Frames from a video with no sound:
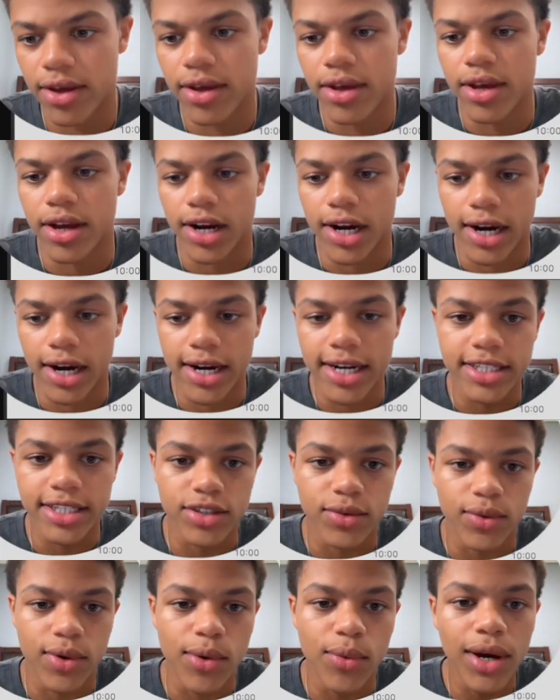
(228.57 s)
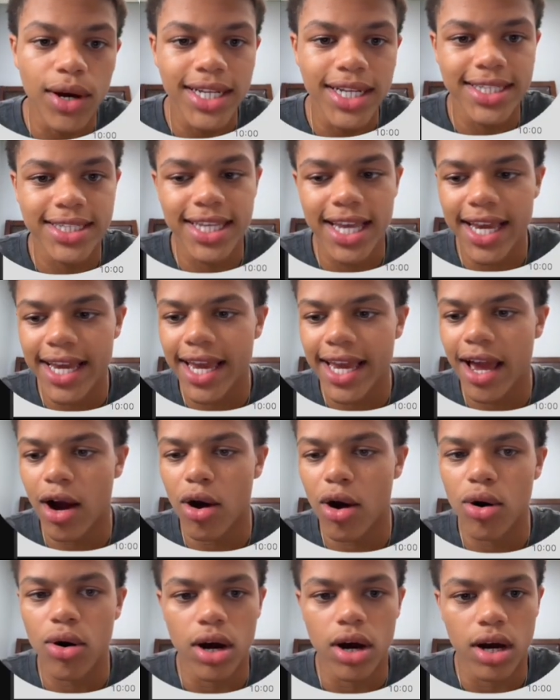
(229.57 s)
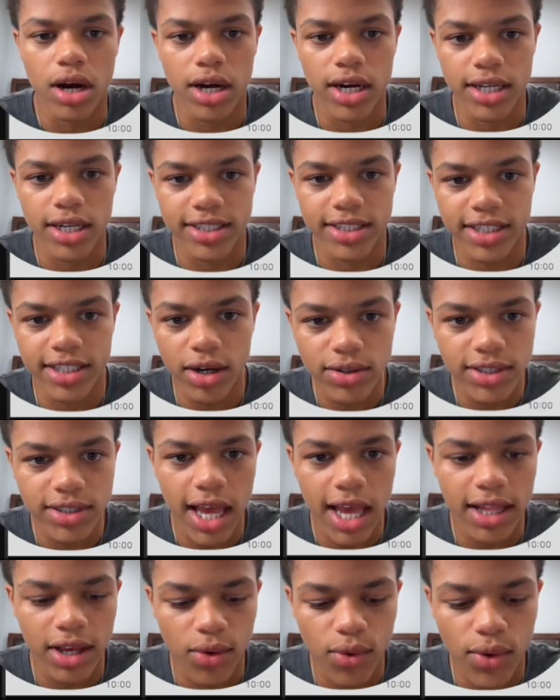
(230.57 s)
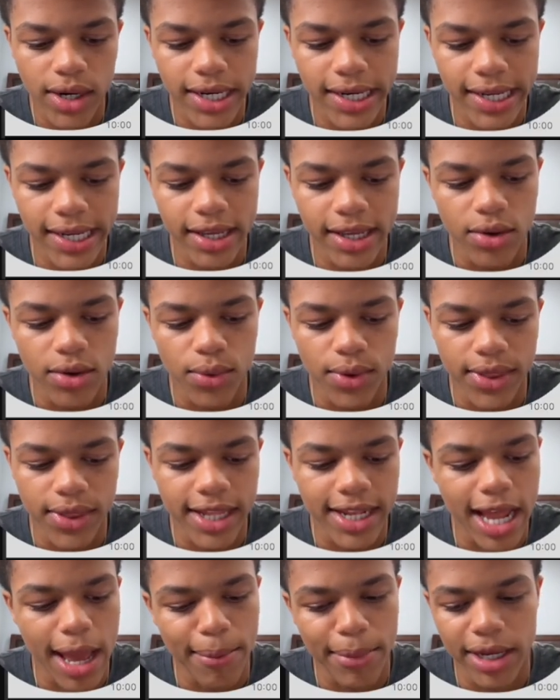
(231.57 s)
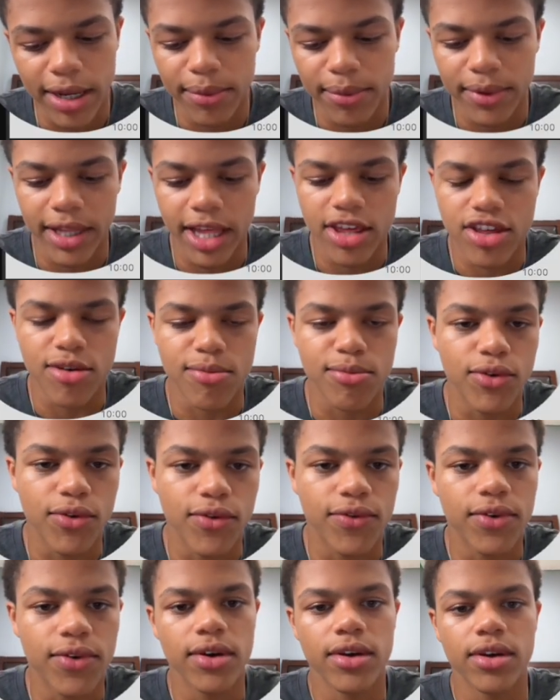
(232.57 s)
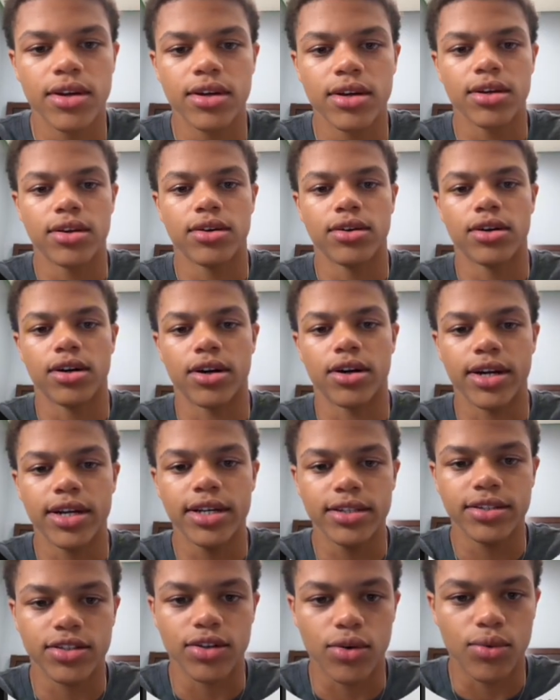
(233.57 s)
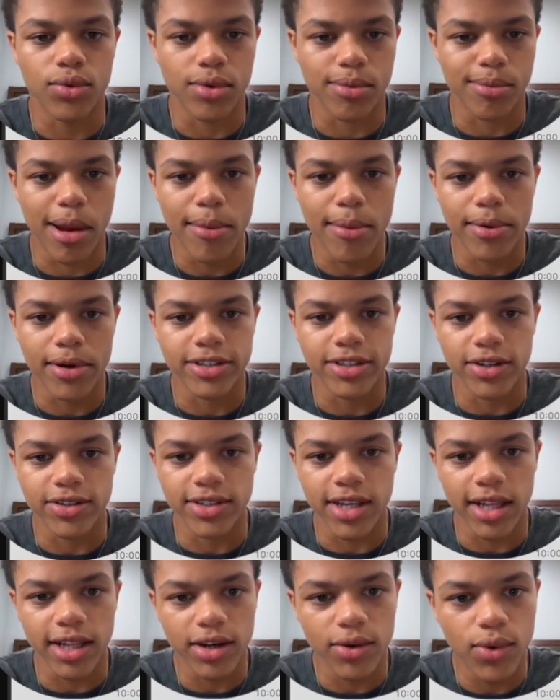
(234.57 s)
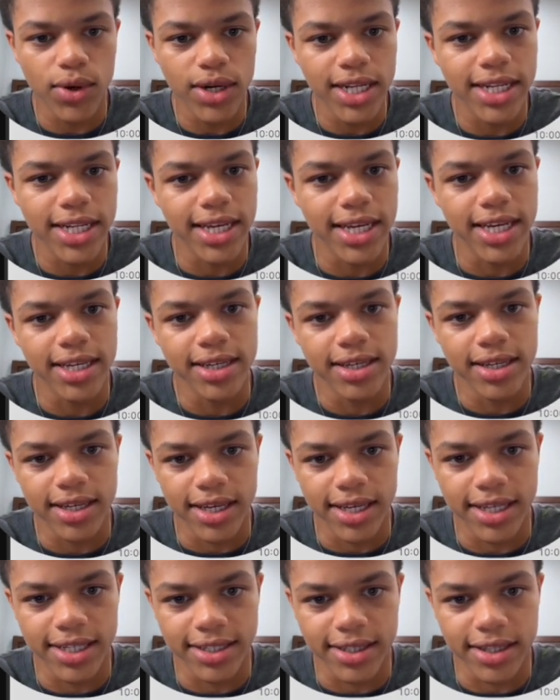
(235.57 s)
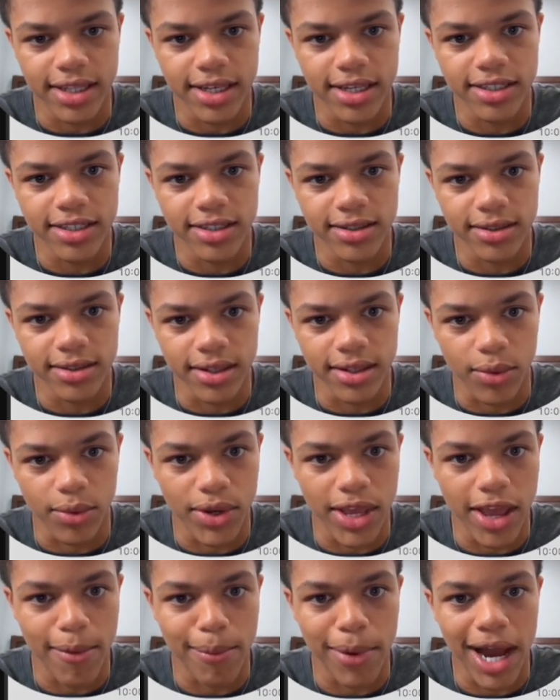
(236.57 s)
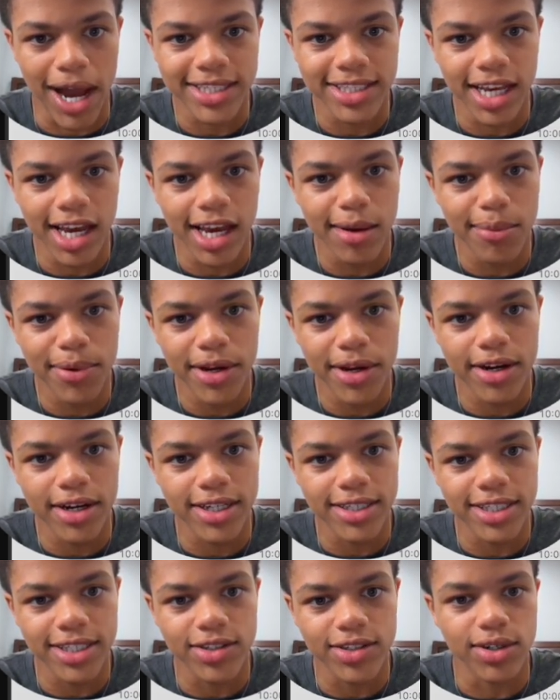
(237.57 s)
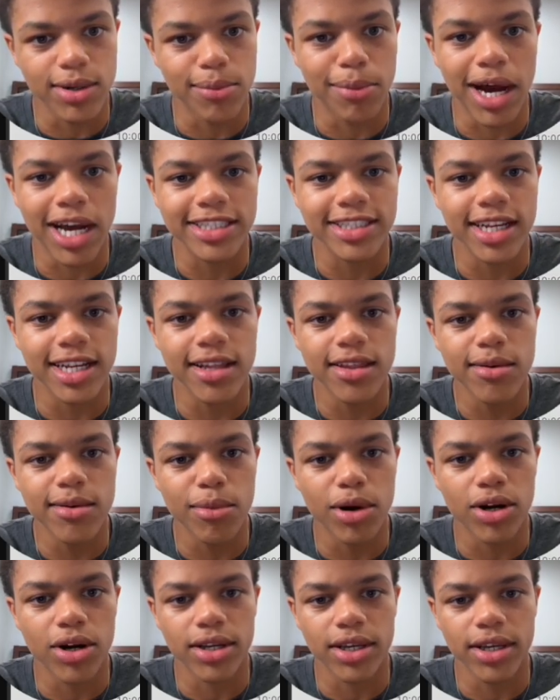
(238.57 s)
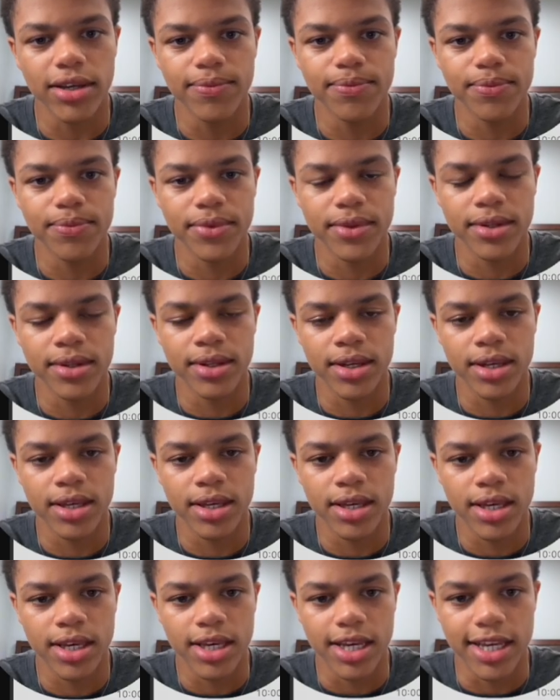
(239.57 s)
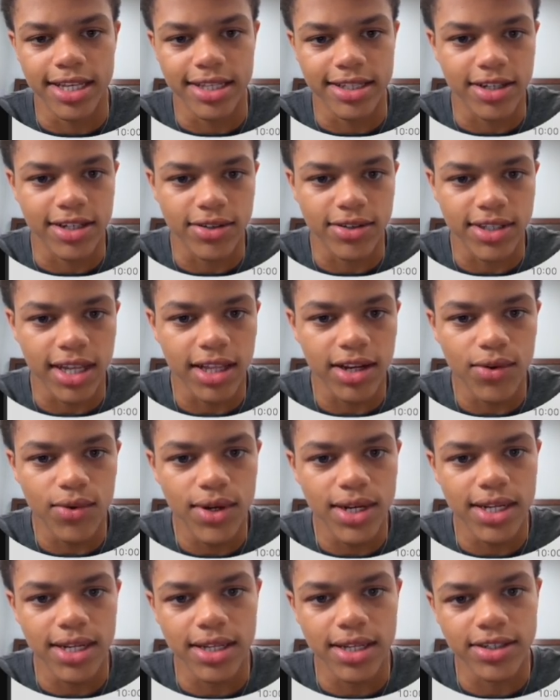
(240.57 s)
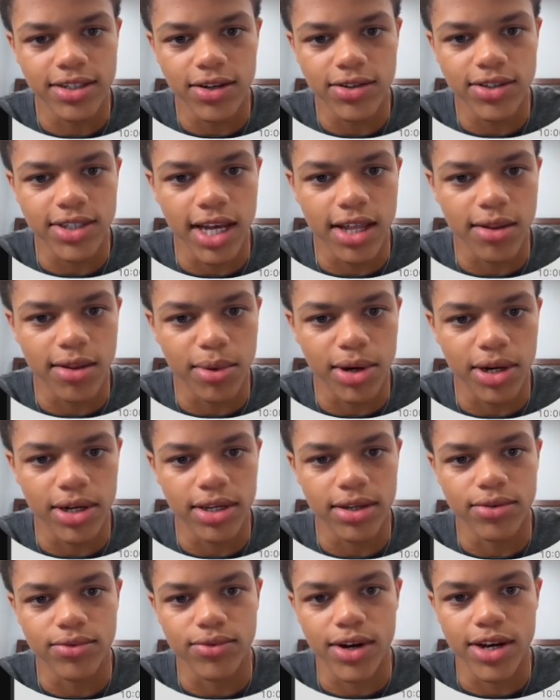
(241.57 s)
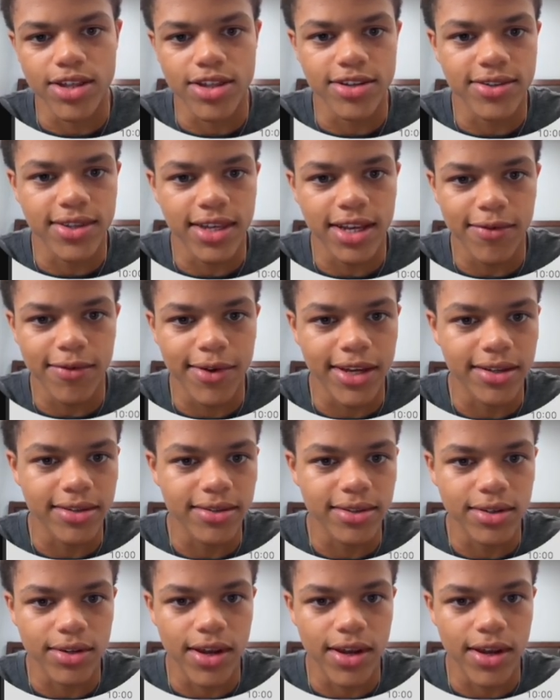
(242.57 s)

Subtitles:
All right, so we want to take out sell side liquidity within that manipulation move. All right, so remember, sell side liquidity is this. We have buy side up here because it's on the buy side of the market, and sell side liquidity, sell side of the market, right? Just think of it.